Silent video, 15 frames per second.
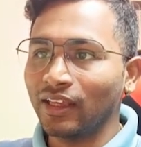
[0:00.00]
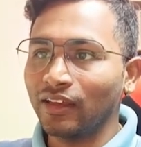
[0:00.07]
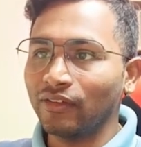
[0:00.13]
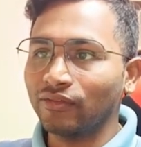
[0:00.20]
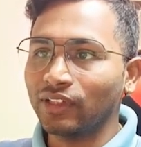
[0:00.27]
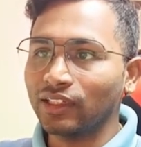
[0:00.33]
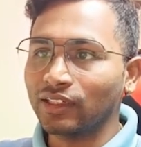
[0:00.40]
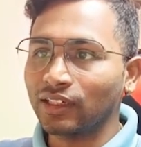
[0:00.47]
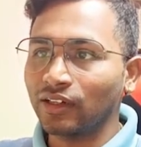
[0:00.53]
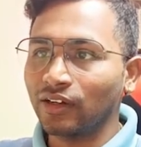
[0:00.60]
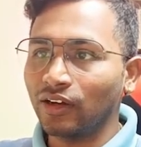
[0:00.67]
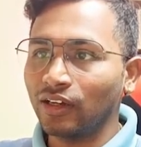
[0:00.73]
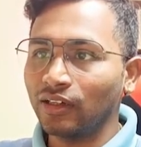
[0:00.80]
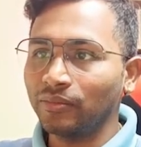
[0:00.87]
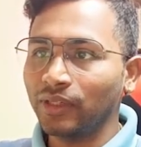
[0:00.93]
if the
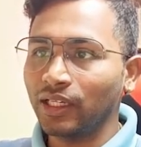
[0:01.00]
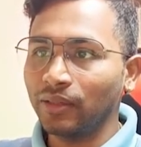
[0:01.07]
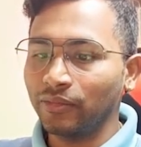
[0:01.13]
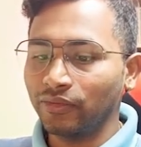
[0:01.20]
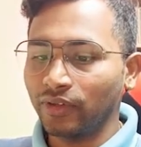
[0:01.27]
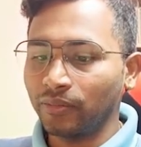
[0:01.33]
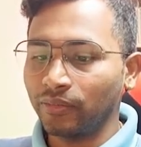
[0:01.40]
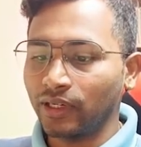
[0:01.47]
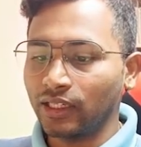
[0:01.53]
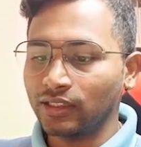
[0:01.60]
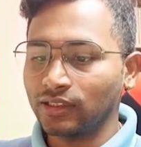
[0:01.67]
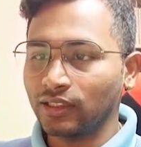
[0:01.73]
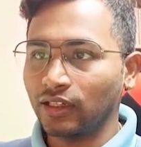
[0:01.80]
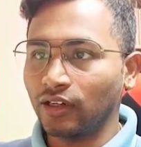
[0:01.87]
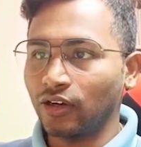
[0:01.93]
column name, if I
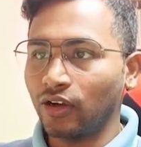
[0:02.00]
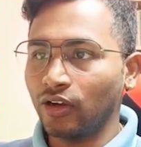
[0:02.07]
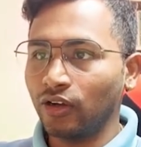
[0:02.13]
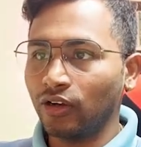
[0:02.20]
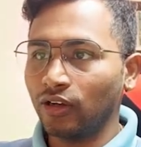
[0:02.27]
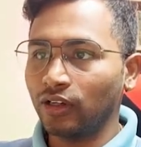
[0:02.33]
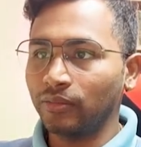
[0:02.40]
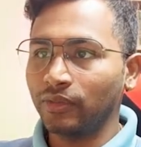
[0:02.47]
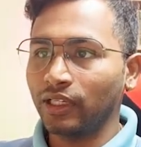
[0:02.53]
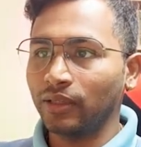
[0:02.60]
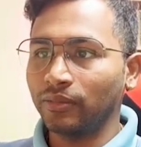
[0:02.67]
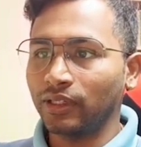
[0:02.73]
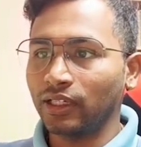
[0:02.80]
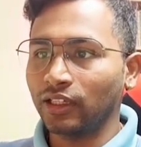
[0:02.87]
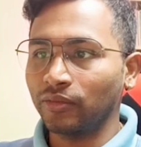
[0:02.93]
pass a wrong column
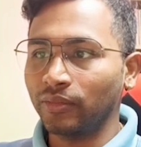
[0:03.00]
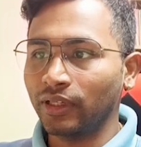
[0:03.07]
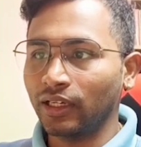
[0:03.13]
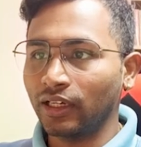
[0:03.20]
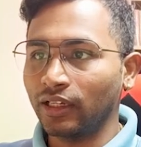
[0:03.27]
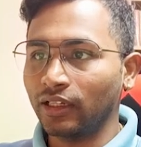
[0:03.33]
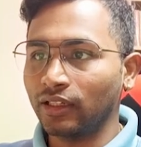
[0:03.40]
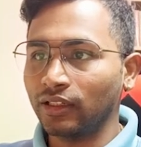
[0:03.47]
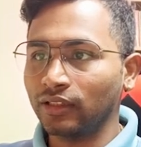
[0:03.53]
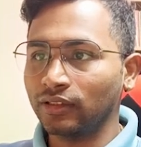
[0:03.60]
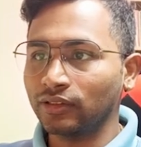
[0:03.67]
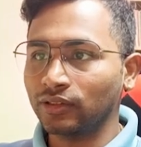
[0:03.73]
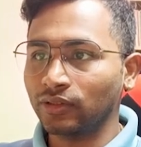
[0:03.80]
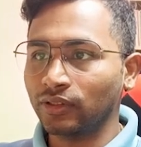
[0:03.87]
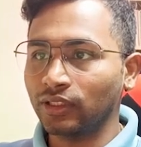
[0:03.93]
name, it will give me an error.
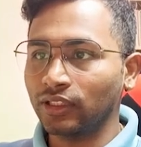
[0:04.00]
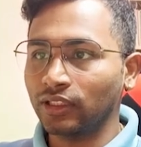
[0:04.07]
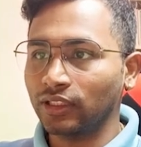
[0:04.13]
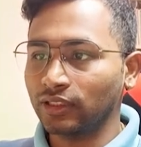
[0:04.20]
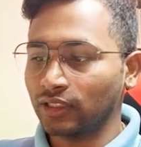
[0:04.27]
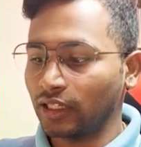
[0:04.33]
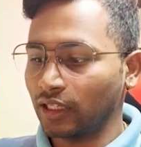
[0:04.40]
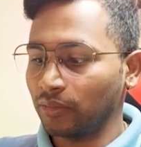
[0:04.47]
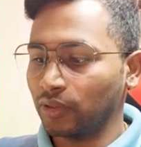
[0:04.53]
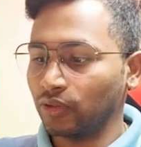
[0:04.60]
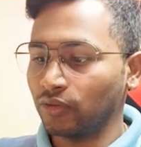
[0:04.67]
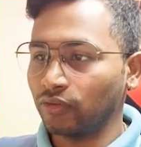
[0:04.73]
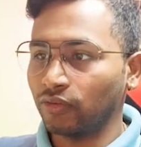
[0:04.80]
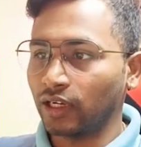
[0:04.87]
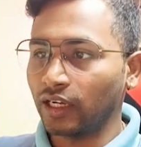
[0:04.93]
So it is unable
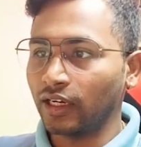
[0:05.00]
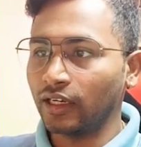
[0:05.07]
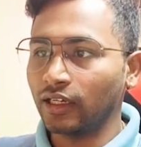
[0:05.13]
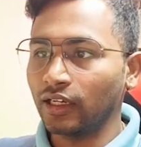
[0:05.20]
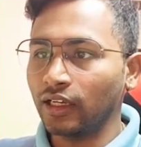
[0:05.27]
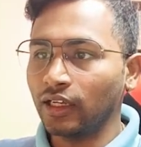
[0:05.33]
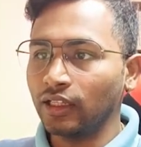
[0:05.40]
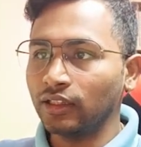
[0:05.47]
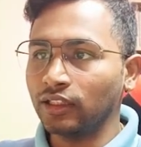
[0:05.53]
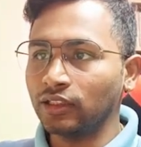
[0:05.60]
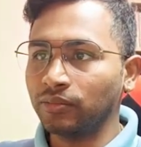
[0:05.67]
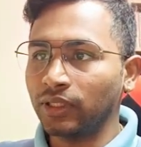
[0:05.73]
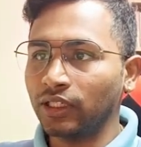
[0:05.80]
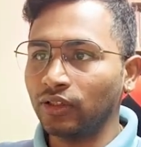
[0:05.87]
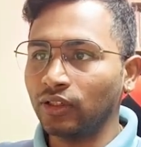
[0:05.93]
to find this
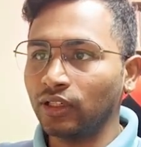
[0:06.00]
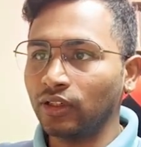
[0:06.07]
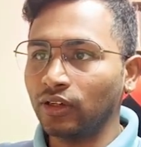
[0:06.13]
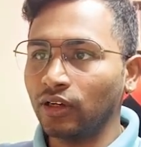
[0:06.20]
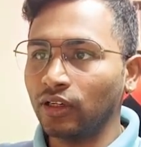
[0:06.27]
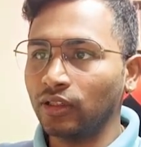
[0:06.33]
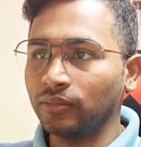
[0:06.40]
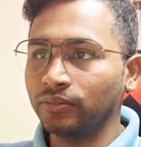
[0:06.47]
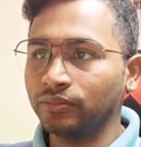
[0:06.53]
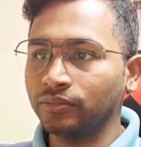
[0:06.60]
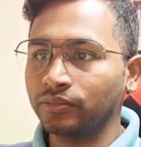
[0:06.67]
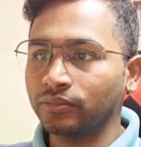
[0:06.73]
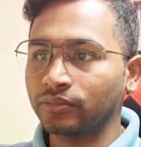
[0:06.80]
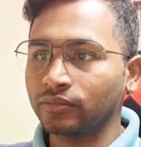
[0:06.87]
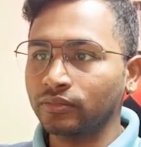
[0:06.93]
particular column.
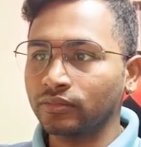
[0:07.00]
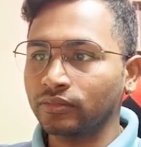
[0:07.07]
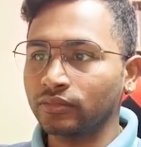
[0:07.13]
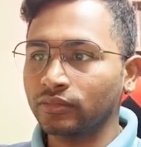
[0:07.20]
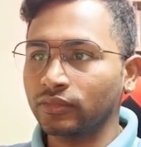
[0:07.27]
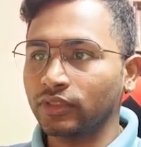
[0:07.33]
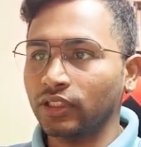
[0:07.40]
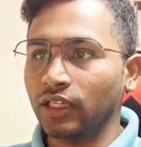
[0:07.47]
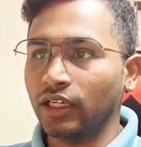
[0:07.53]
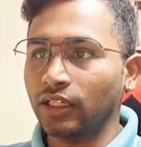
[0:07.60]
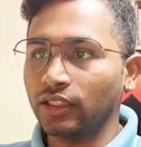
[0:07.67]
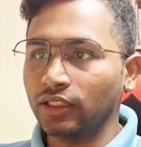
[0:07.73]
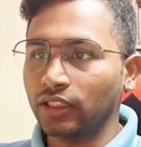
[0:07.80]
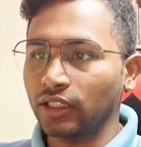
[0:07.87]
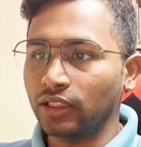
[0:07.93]

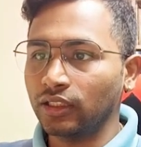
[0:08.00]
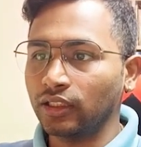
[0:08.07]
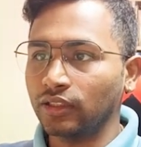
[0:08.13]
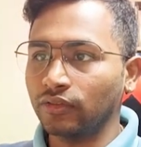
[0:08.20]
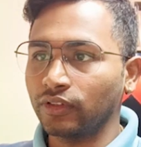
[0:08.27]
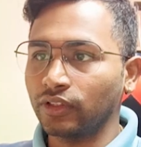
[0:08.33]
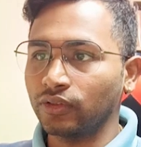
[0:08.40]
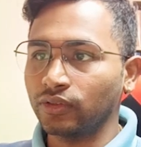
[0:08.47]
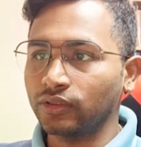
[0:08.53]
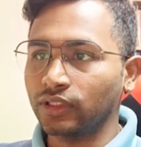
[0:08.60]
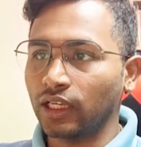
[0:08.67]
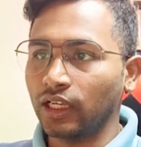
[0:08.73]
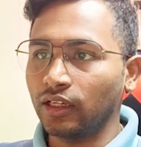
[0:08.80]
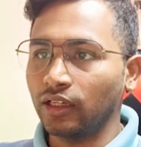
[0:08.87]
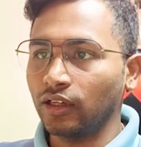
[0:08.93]
And then if I do
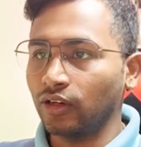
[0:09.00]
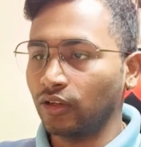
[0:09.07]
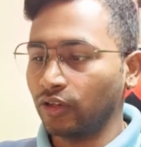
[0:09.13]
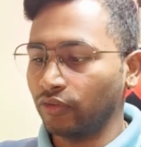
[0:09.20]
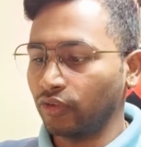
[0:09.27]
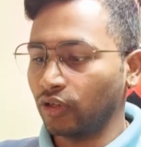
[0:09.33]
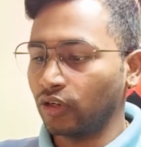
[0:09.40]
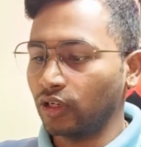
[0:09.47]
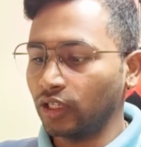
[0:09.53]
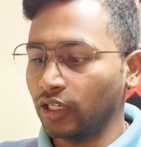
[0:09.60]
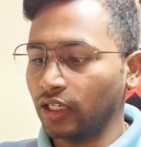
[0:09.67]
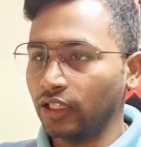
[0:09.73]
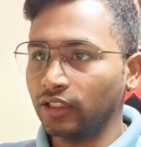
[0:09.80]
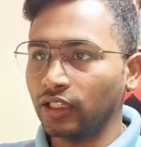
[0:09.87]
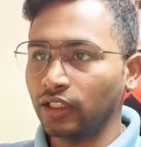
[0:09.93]
sal, or if you're not
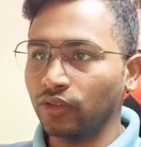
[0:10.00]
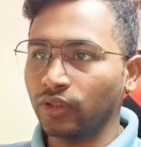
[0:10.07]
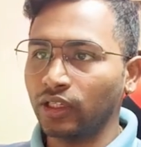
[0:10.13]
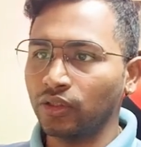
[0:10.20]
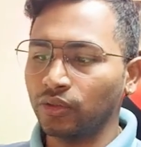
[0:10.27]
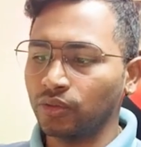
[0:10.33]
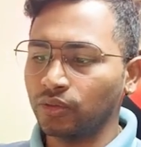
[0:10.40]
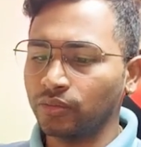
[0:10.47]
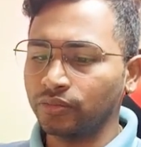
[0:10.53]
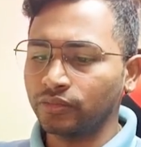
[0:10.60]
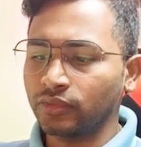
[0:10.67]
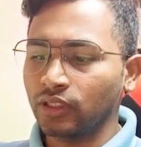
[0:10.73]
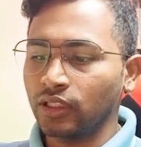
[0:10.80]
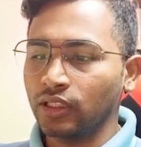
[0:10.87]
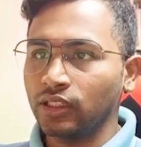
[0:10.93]
getting, then you can do
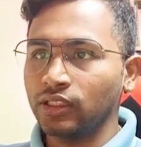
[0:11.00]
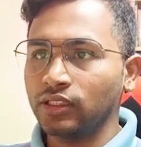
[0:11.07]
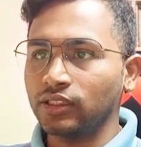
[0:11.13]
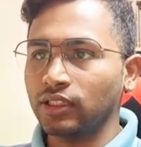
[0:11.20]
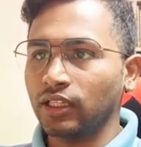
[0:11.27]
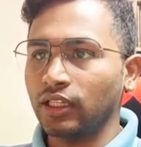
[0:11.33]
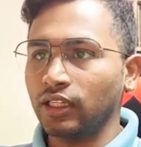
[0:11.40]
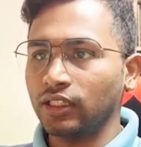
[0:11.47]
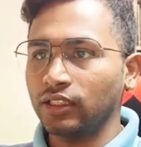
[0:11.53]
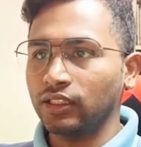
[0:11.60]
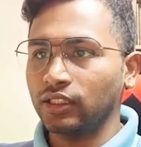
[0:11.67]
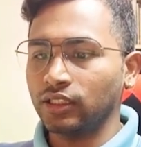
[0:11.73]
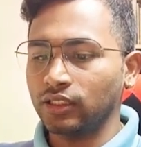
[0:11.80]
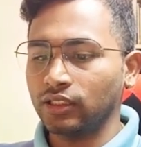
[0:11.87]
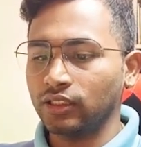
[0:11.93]

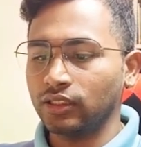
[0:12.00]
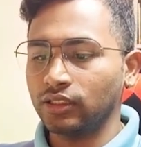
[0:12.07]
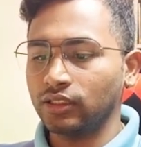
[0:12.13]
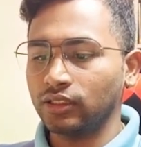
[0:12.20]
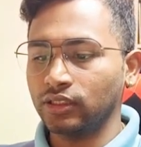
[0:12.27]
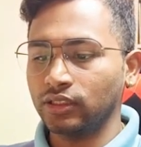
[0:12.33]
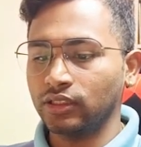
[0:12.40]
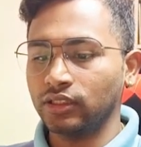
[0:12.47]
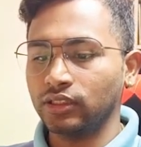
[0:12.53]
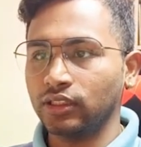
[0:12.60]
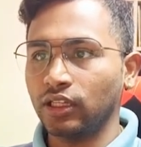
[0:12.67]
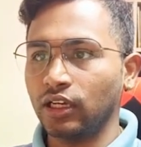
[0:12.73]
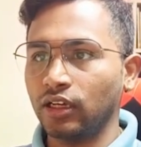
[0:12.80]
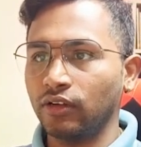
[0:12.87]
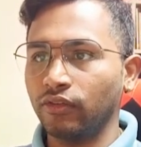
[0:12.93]
select
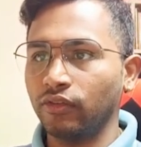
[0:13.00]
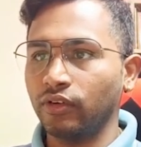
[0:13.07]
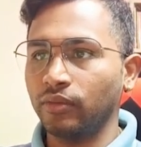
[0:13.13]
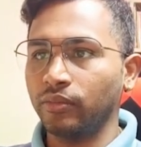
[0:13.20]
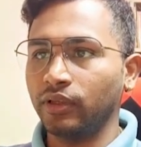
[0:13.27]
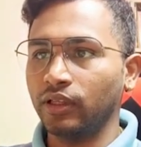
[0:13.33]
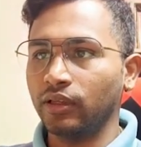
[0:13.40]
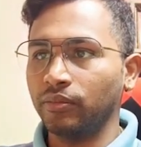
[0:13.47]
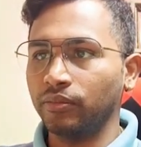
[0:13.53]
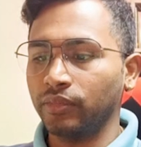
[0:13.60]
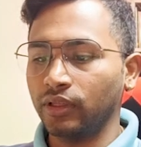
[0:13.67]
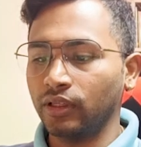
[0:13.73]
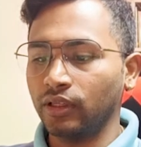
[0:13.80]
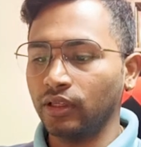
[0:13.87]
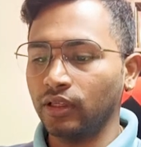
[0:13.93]
star from
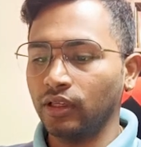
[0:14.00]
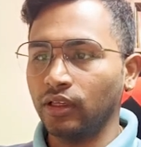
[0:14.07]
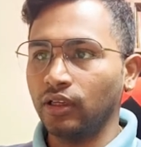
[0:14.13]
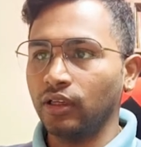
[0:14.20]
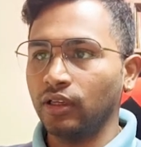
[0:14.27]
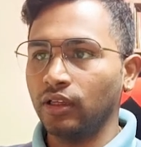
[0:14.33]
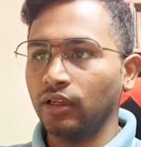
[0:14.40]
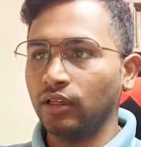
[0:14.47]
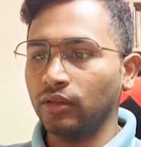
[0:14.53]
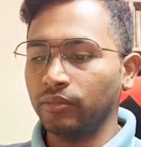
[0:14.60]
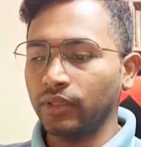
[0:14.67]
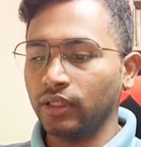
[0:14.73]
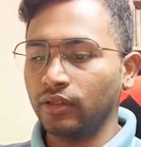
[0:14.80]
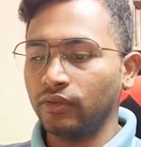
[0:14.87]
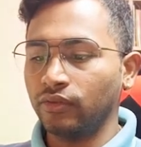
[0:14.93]
EMP
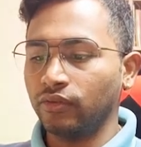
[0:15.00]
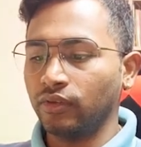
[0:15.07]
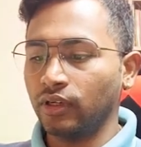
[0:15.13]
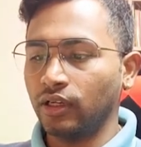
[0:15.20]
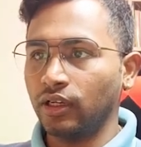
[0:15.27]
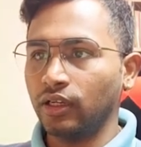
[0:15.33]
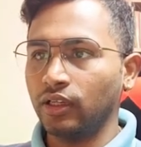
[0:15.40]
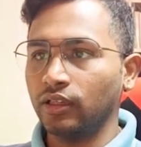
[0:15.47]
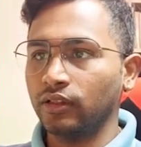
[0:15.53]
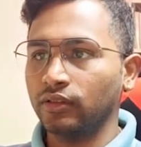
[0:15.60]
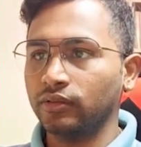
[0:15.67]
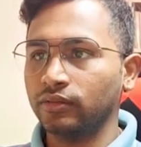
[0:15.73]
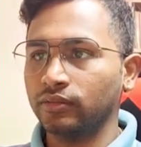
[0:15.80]
limit 5.